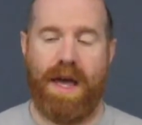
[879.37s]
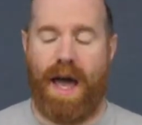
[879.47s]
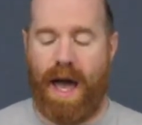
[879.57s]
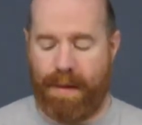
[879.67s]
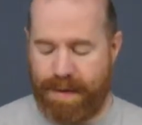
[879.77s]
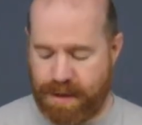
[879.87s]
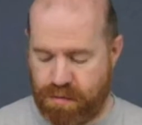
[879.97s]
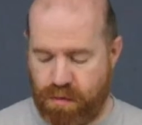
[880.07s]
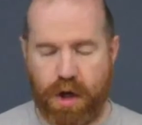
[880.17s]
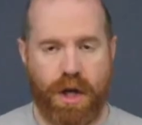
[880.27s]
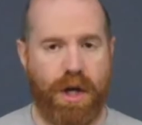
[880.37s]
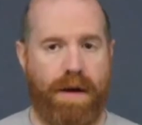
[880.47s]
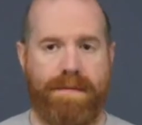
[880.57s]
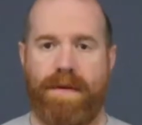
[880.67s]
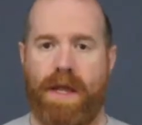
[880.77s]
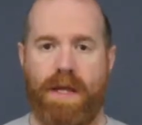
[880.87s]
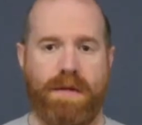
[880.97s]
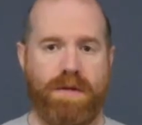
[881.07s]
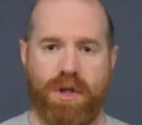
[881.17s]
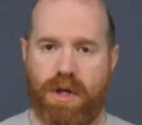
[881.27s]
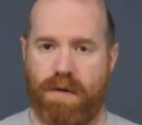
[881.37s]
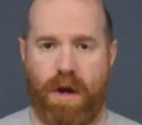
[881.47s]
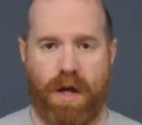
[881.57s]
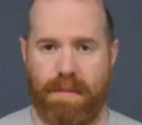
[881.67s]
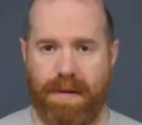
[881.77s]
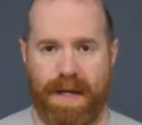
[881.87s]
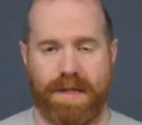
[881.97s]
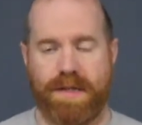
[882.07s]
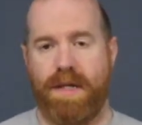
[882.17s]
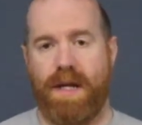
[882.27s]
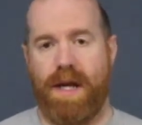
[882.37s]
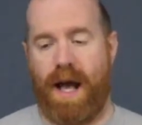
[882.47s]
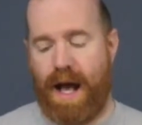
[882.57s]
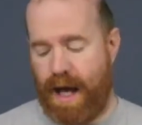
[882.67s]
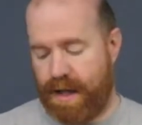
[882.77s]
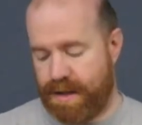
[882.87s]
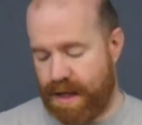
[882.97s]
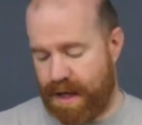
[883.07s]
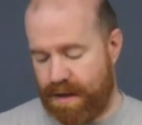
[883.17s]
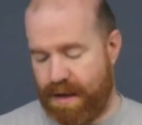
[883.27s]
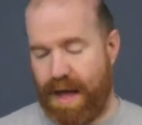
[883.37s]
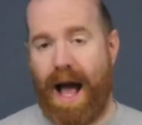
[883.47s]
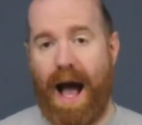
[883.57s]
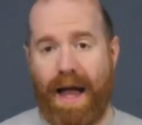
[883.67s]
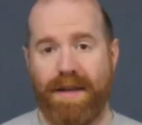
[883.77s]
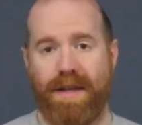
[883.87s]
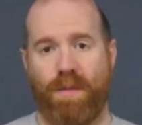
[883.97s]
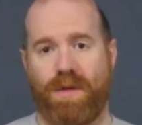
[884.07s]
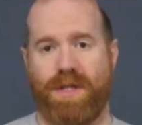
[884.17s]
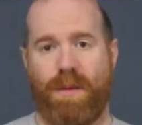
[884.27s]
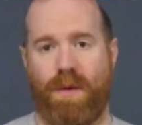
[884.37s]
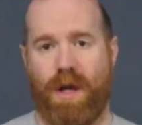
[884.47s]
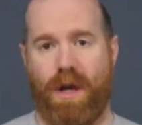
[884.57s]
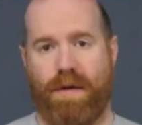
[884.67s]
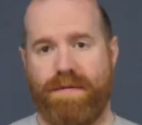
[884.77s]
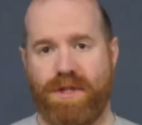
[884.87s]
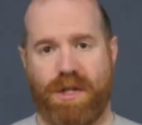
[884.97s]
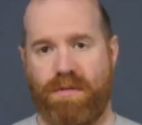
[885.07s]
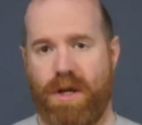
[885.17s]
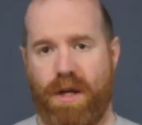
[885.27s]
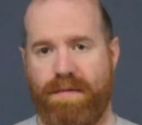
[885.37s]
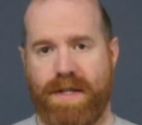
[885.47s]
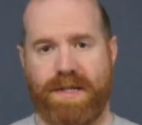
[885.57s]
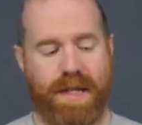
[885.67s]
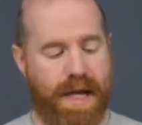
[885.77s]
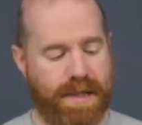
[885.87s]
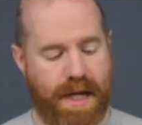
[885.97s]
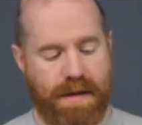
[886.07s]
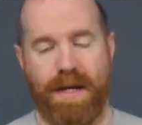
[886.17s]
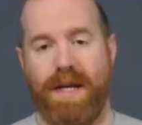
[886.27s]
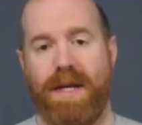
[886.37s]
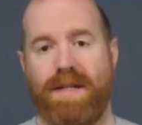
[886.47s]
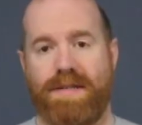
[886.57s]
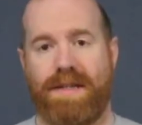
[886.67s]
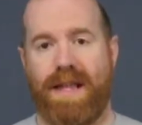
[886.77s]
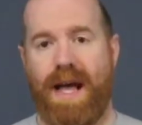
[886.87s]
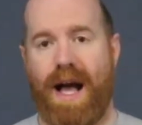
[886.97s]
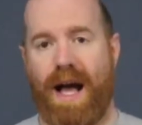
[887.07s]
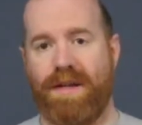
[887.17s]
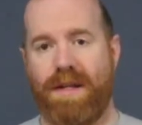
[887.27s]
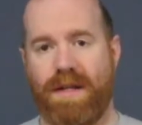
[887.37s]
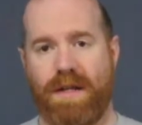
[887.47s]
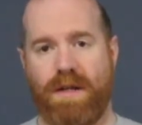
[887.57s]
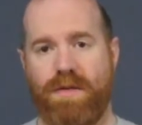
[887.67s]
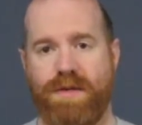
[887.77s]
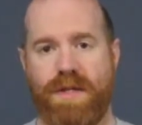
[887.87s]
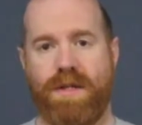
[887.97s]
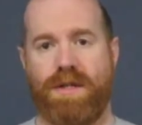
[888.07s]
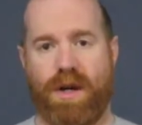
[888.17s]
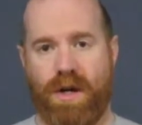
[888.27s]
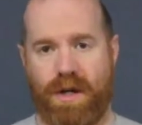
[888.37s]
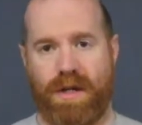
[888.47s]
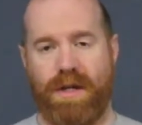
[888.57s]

It's rugged enough for them to chuck around the place, and the handle, which they will love, children will love this at night time, is that the handle glows in the dark,